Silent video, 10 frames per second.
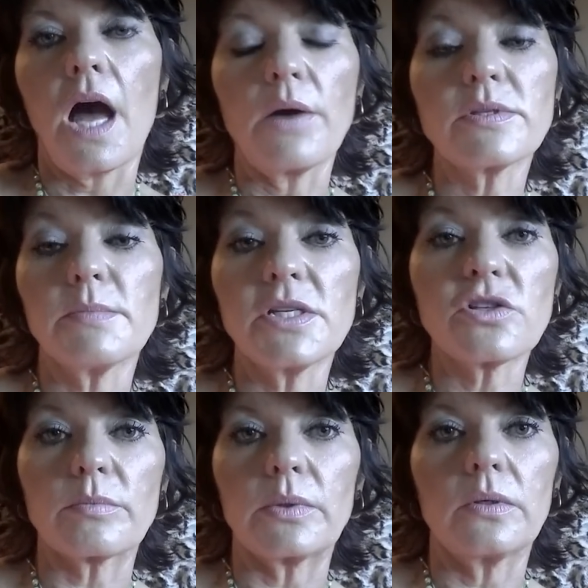I was
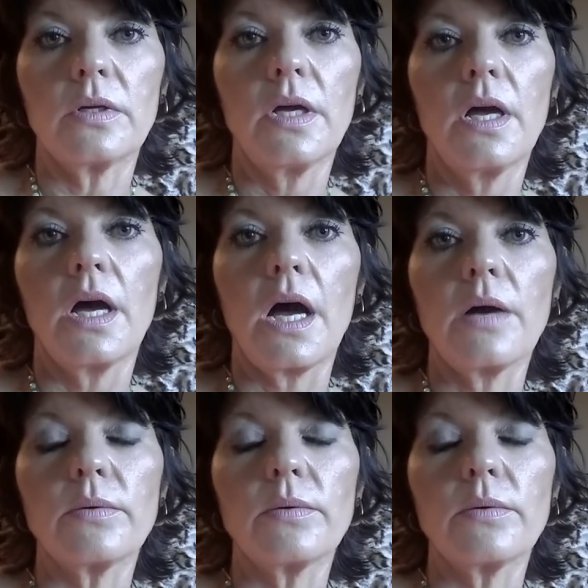miserable. I